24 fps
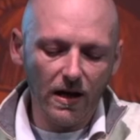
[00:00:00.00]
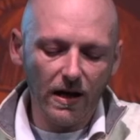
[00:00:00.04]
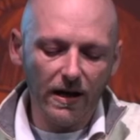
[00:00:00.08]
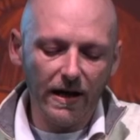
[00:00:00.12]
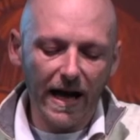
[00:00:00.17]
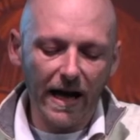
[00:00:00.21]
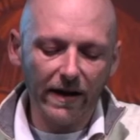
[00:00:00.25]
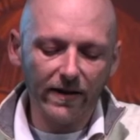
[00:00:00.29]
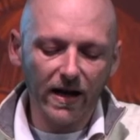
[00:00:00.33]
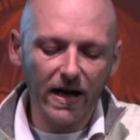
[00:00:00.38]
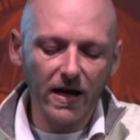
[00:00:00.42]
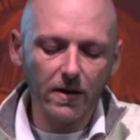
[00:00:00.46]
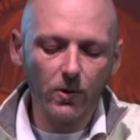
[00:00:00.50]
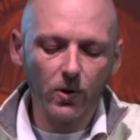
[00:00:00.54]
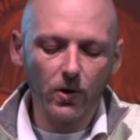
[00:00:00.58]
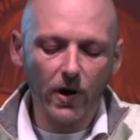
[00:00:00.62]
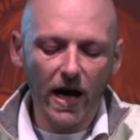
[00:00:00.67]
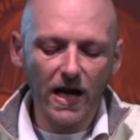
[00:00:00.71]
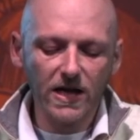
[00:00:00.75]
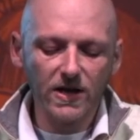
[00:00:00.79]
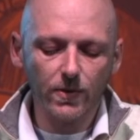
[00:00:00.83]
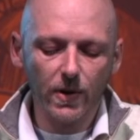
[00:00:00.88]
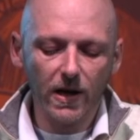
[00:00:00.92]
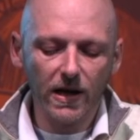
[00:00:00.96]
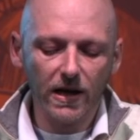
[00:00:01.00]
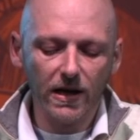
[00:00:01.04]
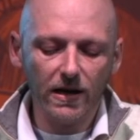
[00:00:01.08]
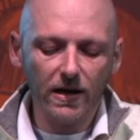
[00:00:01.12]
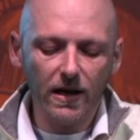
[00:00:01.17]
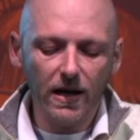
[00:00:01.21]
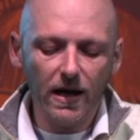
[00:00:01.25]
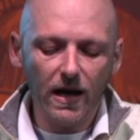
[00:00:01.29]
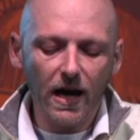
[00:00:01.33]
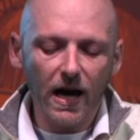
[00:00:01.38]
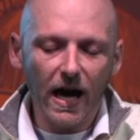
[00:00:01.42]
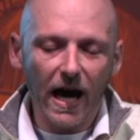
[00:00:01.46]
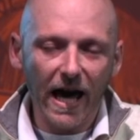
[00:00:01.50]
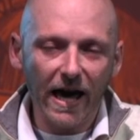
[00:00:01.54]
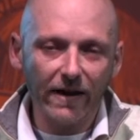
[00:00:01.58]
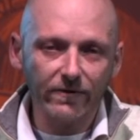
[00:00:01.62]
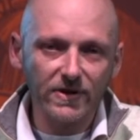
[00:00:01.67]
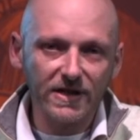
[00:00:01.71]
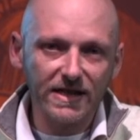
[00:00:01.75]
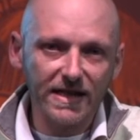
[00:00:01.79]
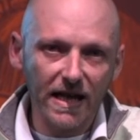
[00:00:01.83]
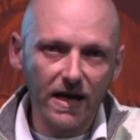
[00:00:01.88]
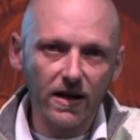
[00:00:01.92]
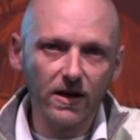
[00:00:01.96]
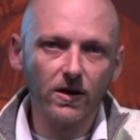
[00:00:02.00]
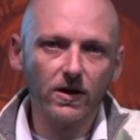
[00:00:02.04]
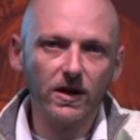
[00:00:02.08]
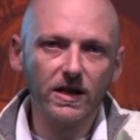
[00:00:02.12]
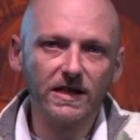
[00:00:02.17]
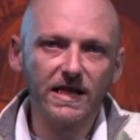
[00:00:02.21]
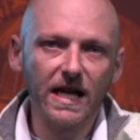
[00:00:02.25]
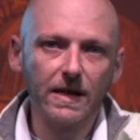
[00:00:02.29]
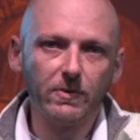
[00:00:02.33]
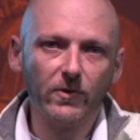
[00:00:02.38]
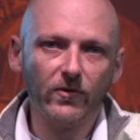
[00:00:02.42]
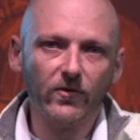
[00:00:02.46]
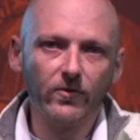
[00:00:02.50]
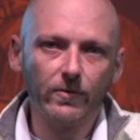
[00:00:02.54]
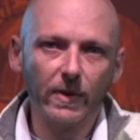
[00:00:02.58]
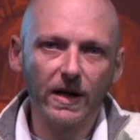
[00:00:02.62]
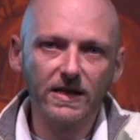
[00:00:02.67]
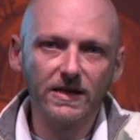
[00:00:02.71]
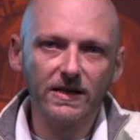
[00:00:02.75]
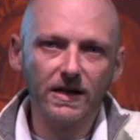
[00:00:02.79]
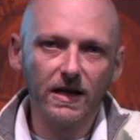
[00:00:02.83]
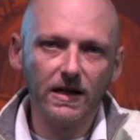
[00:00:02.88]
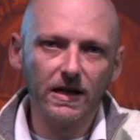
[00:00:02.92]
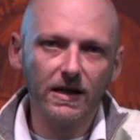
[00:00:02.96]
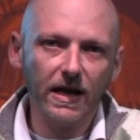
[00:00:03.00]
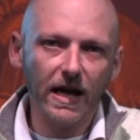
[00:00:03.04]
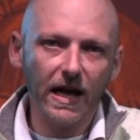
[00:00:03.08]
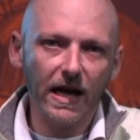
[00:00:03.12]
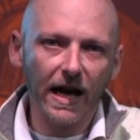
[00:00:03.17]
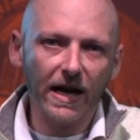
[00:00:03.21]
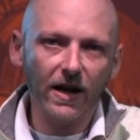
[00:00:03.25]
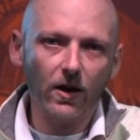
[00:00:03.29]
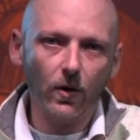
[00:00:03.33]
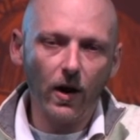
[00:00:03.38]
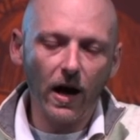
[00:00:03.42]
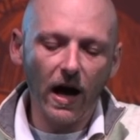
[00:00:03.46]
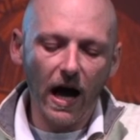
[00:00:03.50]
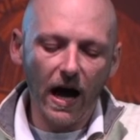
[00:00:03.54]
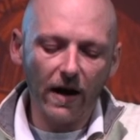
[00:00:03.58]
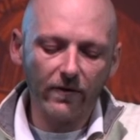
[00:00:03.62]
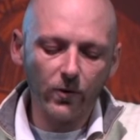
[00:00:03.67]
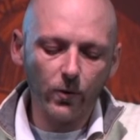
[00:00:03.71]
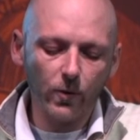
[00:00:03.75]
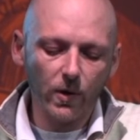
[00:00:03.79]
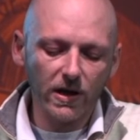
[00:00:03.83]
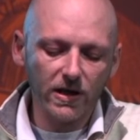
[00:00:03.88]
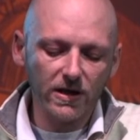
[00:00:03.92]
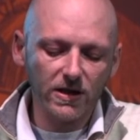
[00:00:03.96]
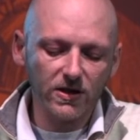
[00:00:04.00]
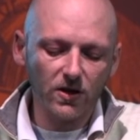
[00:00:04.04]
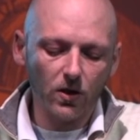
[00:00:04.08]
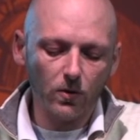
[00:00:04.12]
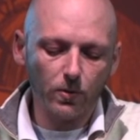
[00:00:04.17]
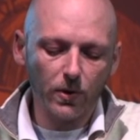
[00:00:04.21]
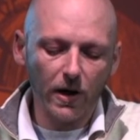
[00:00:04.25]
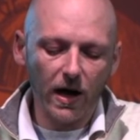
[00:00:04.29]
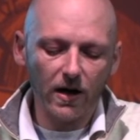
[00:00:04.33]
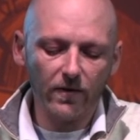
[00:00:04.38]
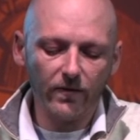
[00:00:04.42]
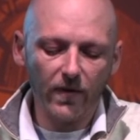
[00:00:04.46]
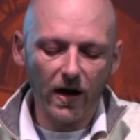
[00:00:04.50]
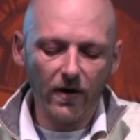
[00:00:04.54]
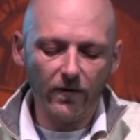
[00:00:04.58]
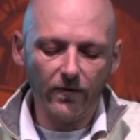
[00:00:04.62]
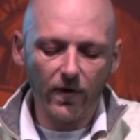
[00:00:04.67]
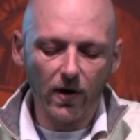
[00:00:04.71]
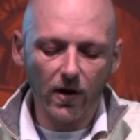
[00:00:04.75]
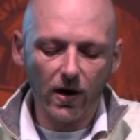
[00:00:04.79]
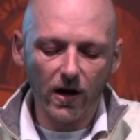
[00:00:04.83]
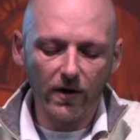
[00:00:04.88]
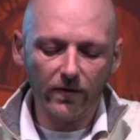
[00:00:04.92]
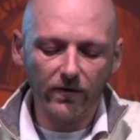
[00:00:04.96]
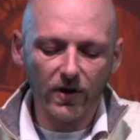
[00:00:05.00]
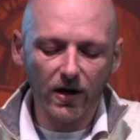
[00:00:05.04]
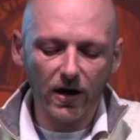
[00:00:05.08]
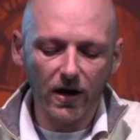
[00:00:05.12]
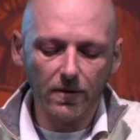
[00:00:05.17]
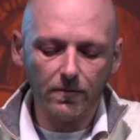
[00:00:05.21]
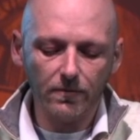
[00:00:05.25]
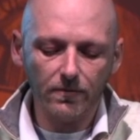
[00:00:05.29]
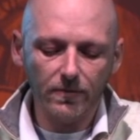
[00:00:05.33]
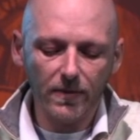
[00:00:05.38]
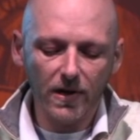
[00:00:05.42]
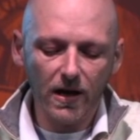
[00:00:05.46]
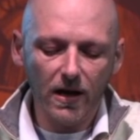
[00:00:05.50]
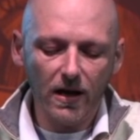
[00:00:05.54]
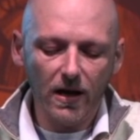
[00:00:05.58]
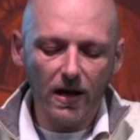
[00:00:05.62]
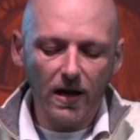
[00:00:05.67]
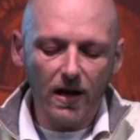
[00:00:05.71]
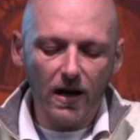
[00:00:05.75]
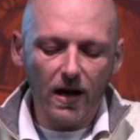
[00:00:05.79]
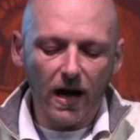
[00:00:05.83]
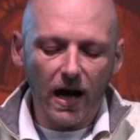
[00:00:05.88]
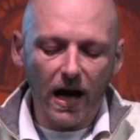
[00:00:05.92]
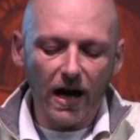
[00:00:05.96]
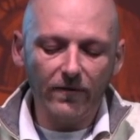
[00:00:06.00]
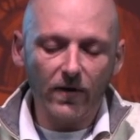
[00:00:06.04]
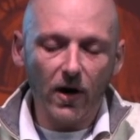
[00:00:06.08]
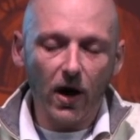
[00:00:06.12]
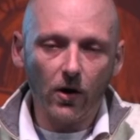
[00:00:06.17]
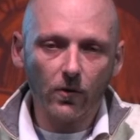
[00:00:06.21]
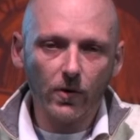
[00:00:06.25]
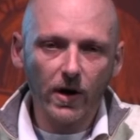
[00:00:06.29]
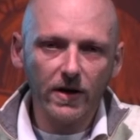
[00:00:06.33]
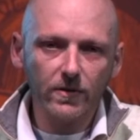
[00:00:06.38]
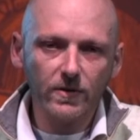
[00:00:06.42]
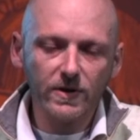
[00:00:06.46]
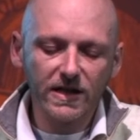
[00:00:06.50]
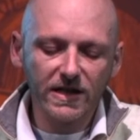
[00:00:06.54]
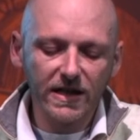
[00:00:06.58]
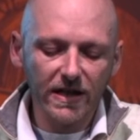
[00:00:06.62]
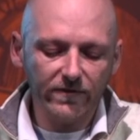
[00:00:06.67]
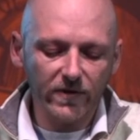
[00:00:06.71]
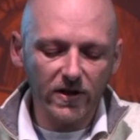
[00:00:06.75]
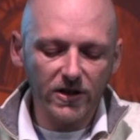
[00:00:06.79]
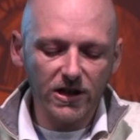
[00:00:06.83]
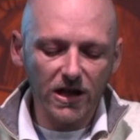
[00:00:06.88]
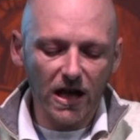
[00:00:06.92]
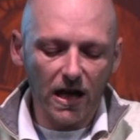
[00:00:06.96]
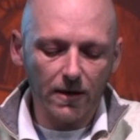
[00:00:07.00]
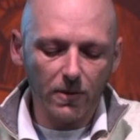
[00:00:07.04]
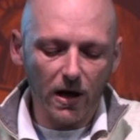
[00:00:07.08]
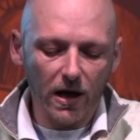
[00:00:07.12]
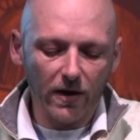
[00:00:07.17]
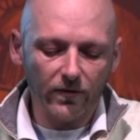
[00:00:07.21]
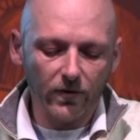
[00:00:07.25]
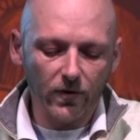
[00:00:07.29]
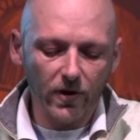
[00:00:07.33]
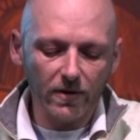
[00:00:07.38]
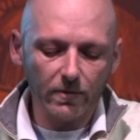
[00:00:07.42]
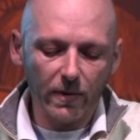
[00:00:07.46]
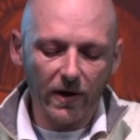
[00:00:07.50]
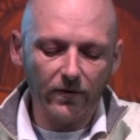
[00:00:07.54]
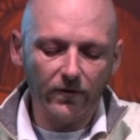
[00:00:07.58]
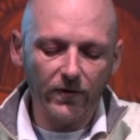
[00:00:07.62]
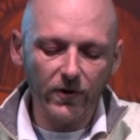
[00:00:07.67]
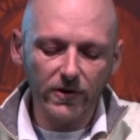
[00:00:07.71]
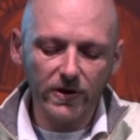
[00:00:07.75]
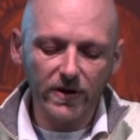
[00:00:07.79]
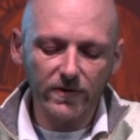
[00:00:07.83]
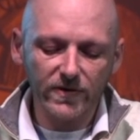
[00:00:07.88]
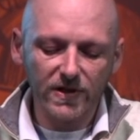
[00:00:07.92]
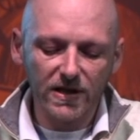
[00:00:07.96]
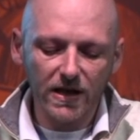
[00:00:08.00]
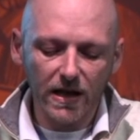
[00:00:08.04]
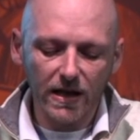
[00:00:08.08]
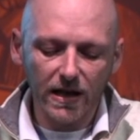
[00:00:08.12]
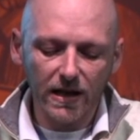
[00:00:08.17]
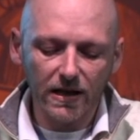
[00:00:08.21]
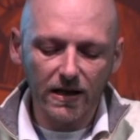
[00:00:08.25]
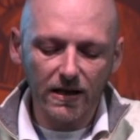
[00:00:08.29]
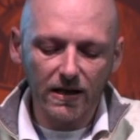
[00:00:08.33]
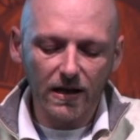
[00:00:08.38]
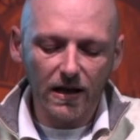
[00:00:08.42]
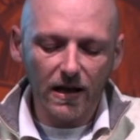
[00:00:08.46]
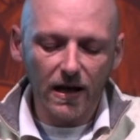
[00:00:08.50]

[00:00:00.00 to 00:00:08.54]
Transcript: Now that I am graduating, I have set a good example for my son, and I know everyone is so proud of how far I've come. I've already received a job offer in my field of study,